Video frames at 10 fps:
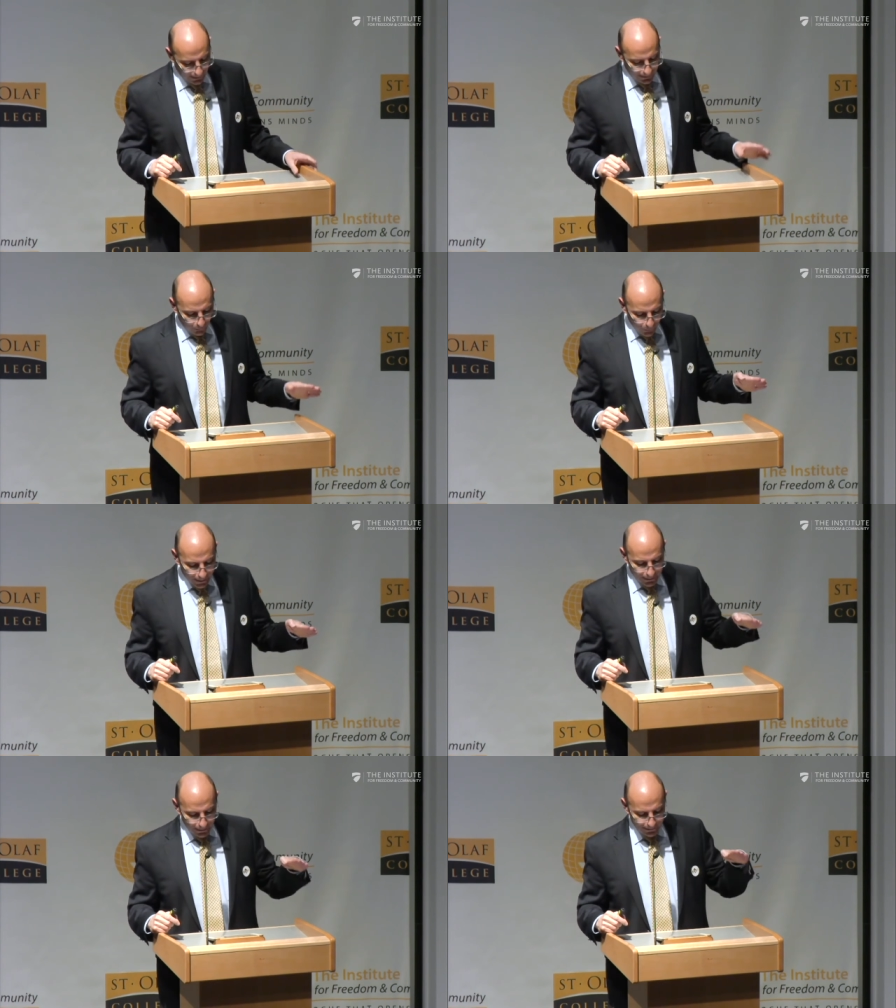The
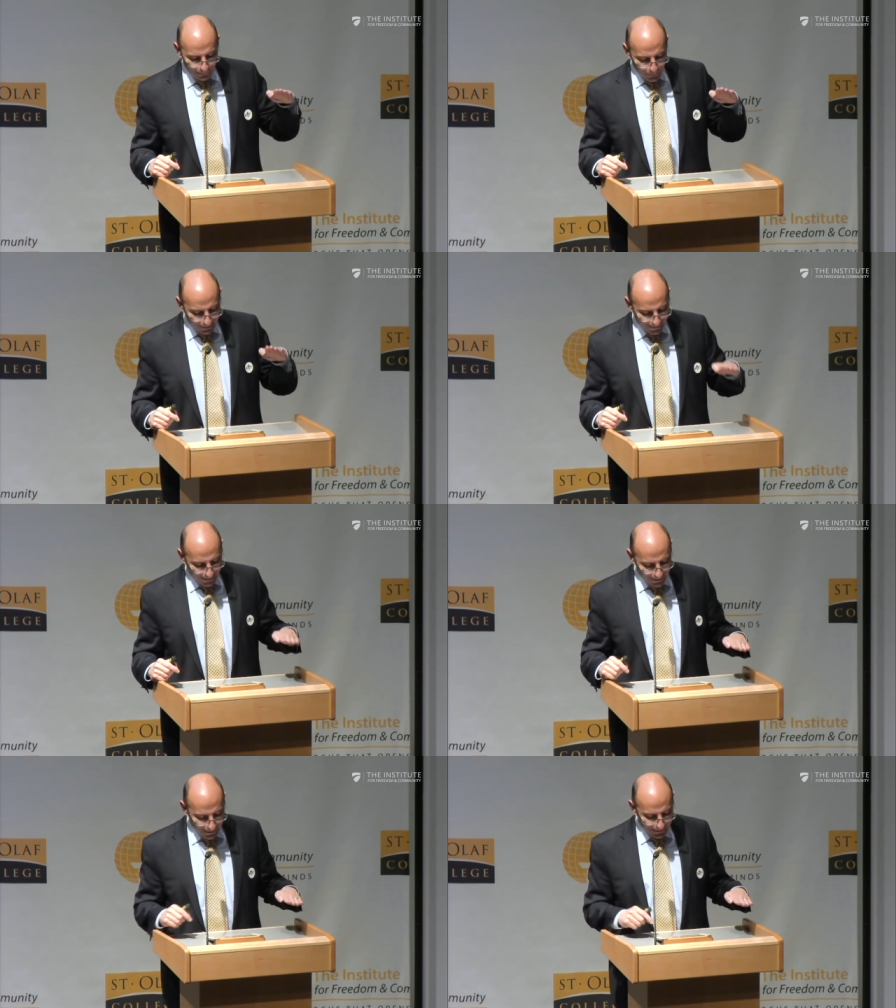weaker the
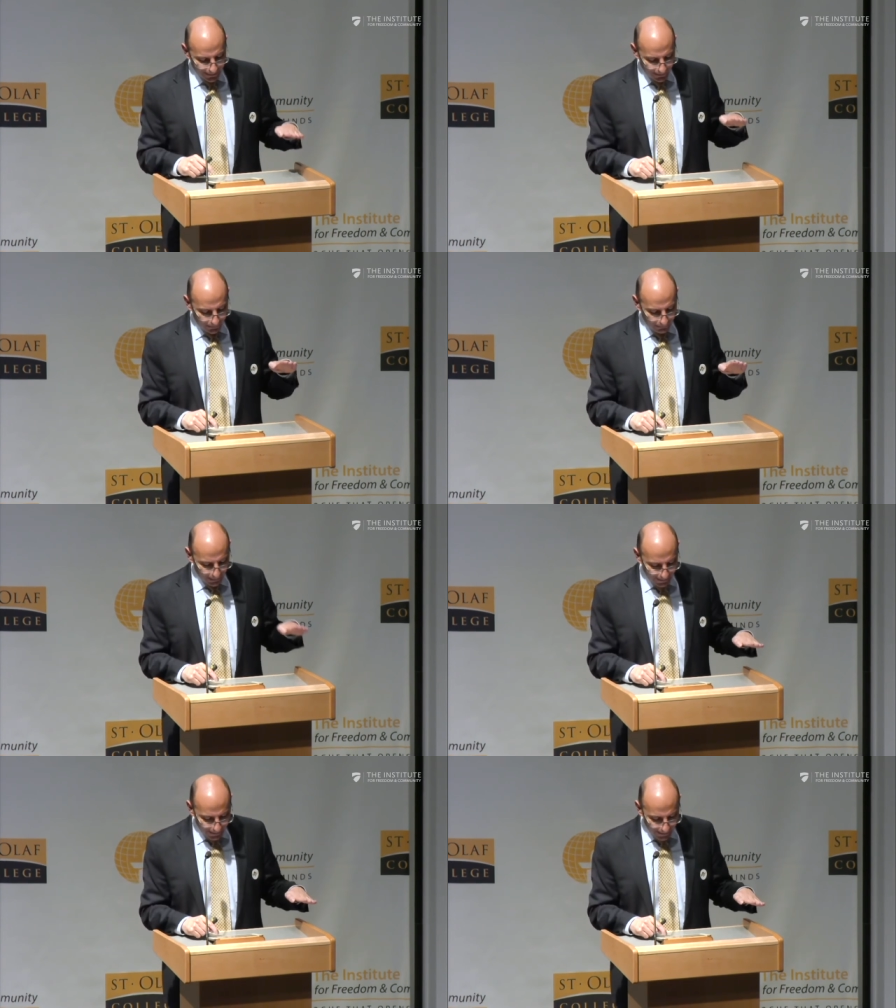political leader
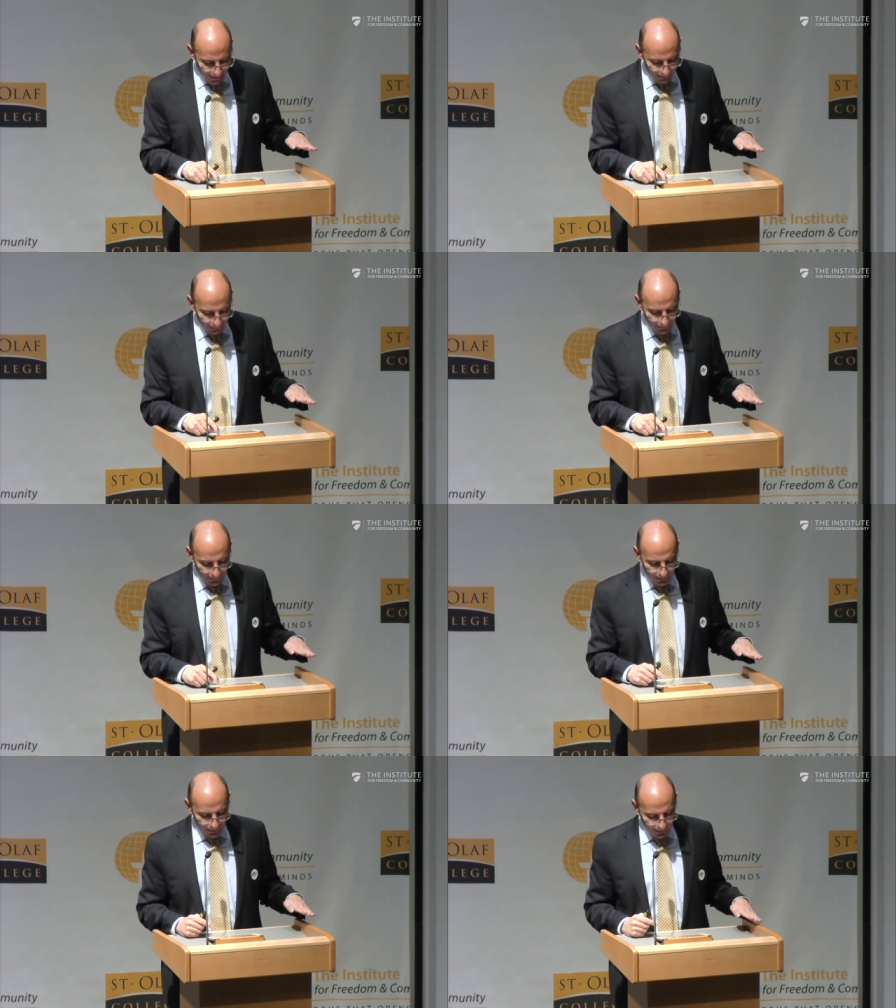became,
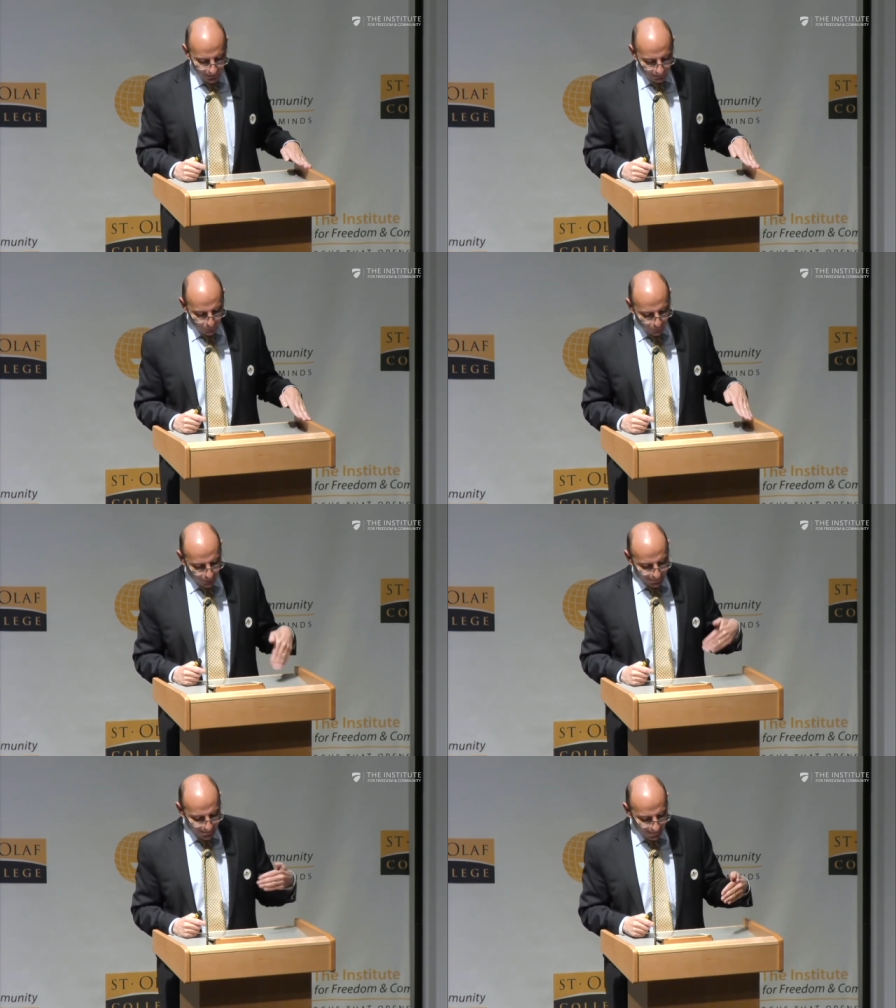the
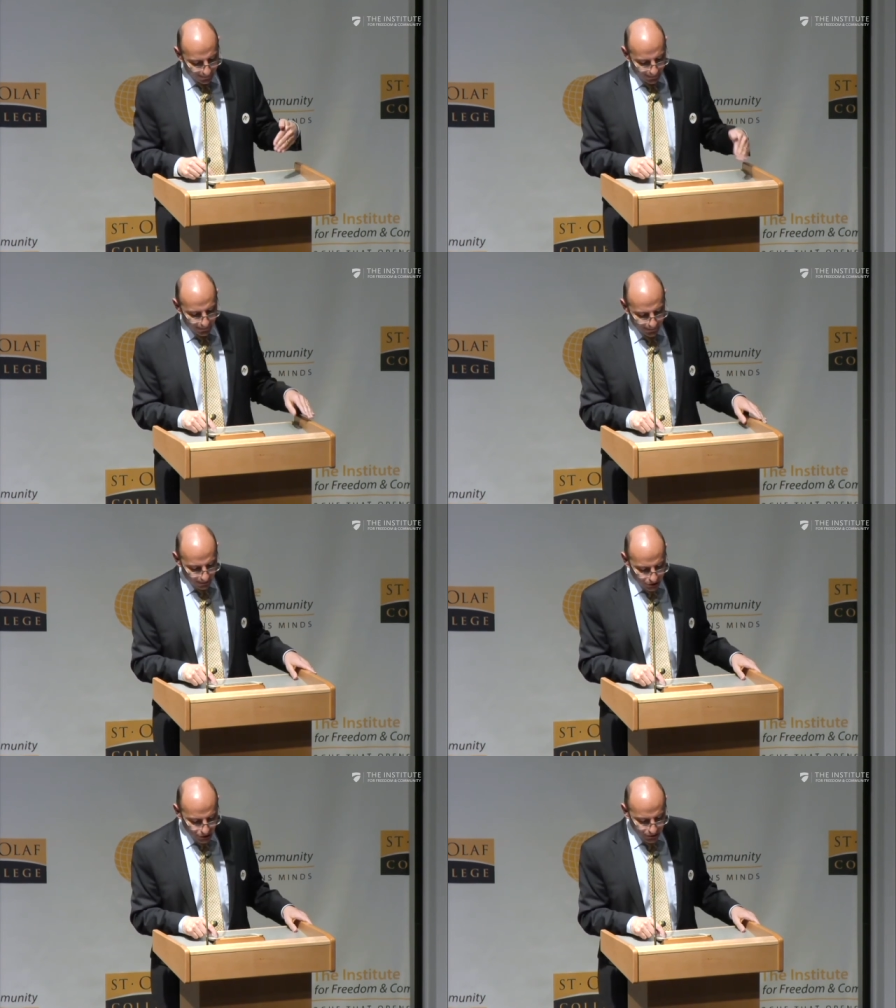more daring
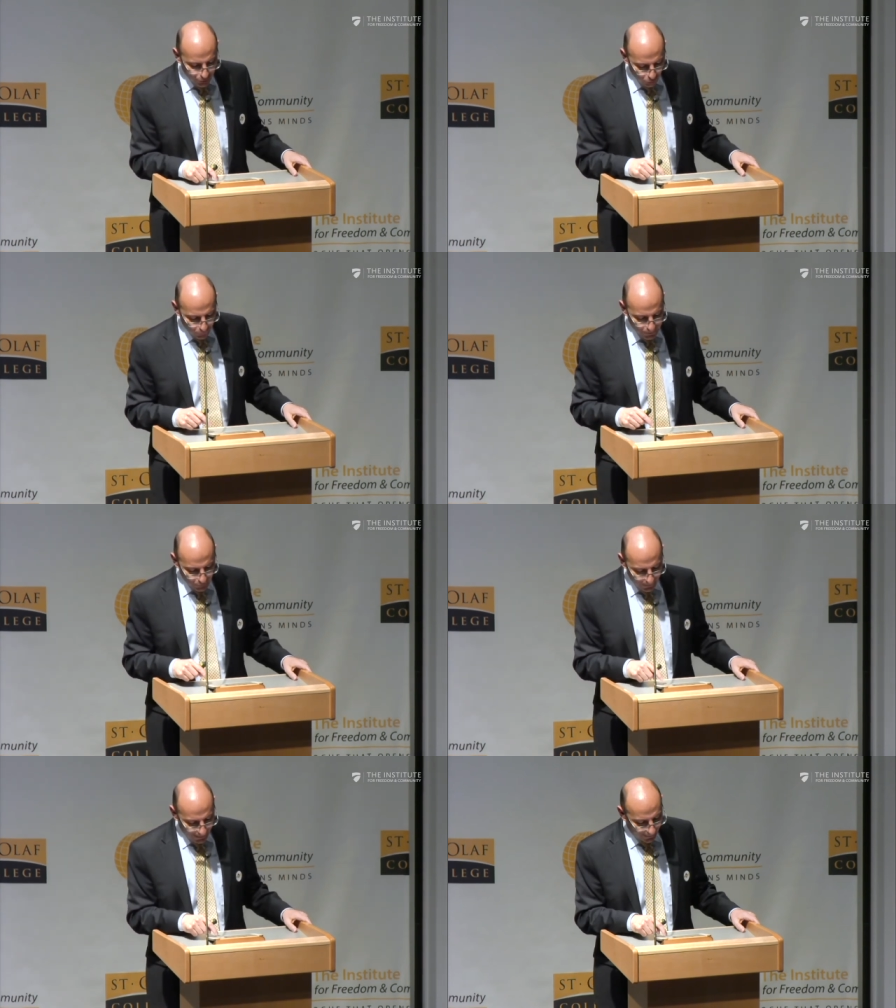religious groups
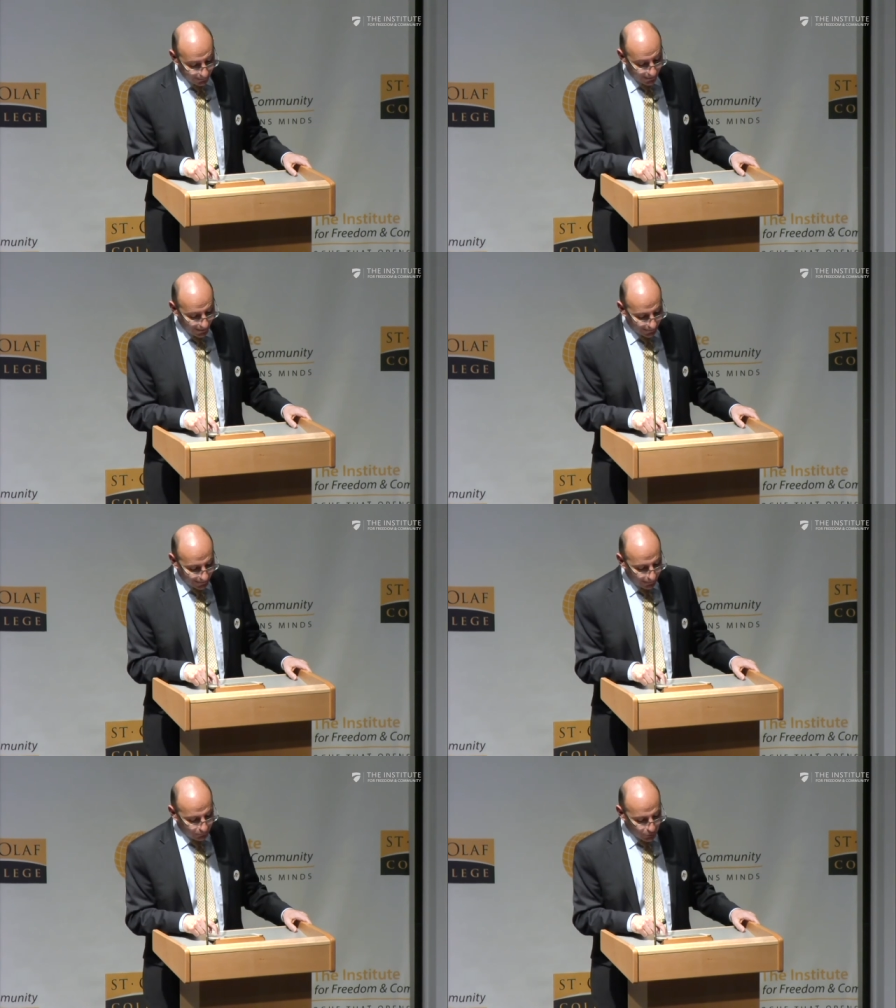were in their
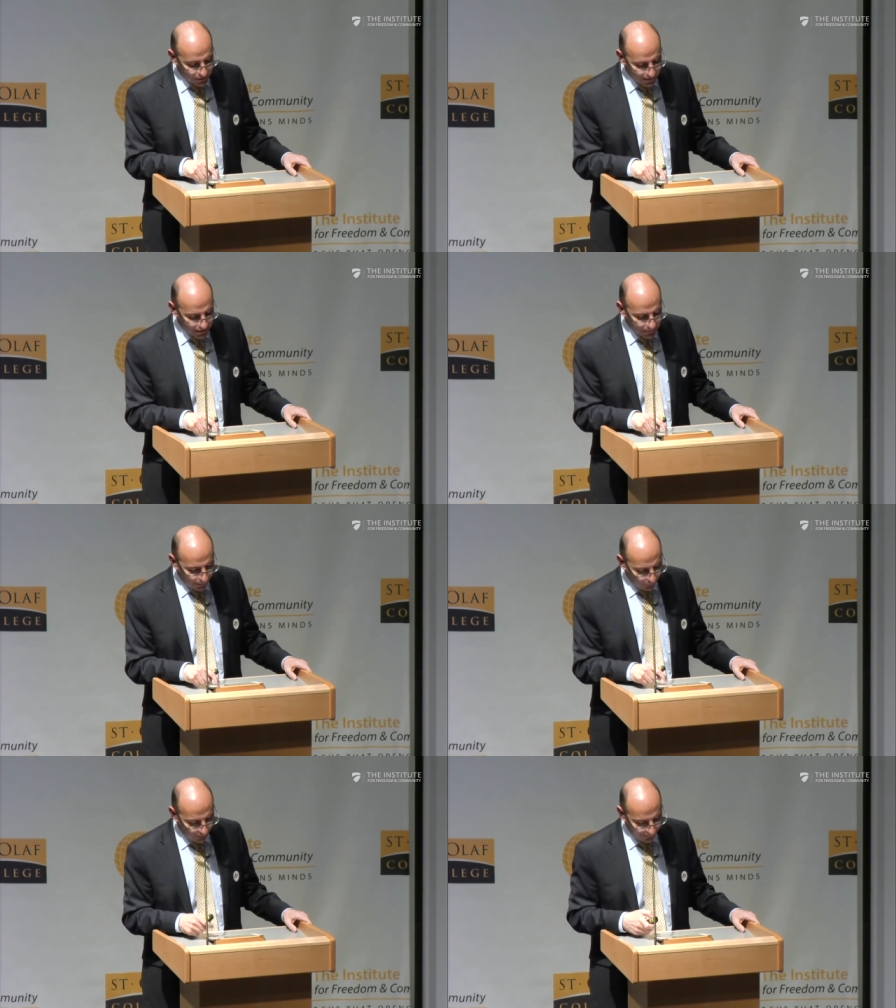attempt to seize
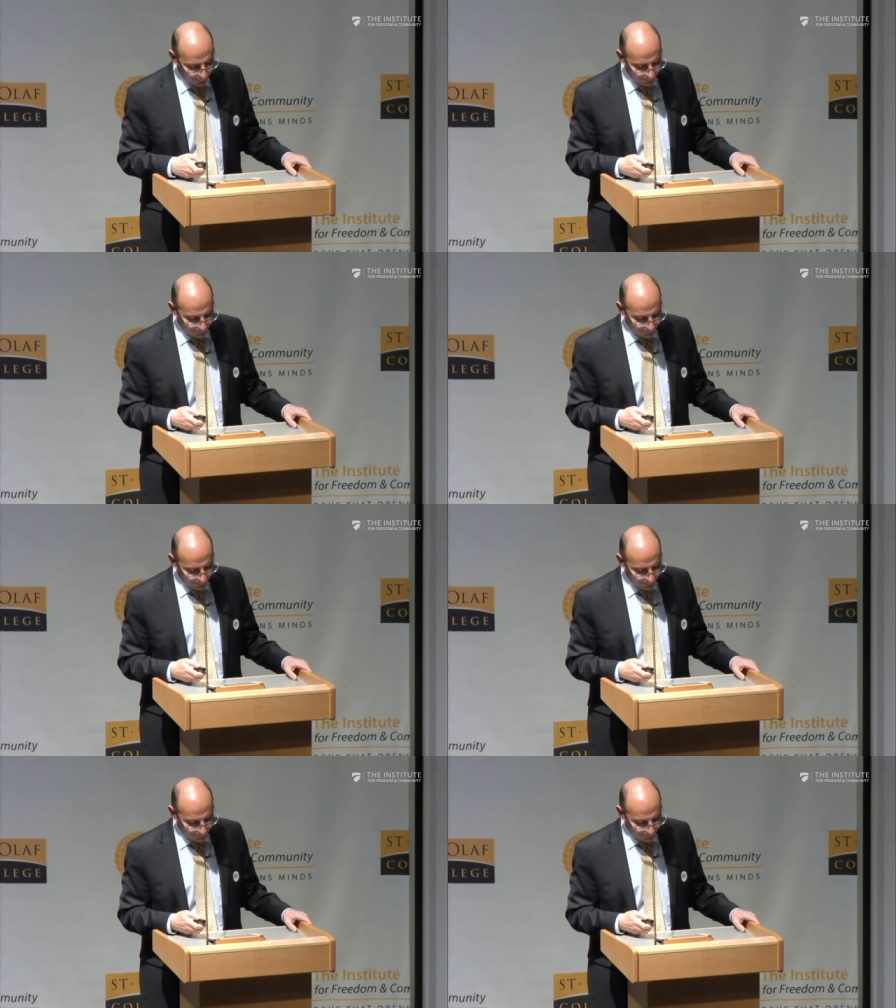power.